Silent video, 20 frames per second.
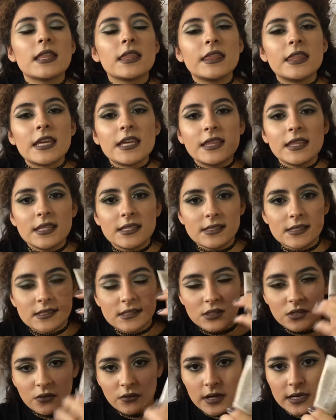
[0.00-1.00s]
then this
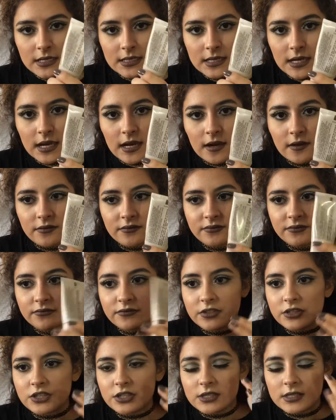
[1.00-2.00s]
is great to have
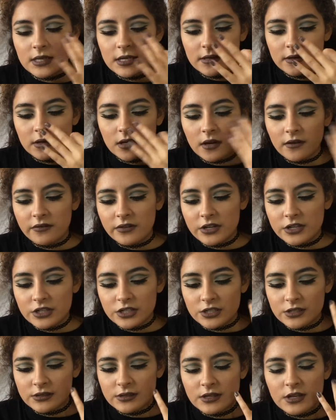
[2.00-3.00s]
for just like coverage
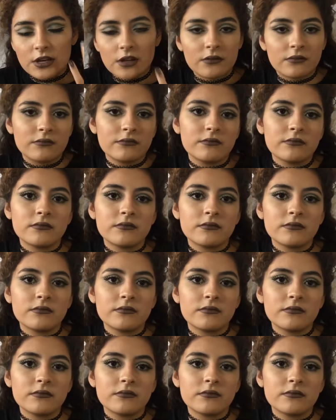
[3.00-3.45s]
and, you know,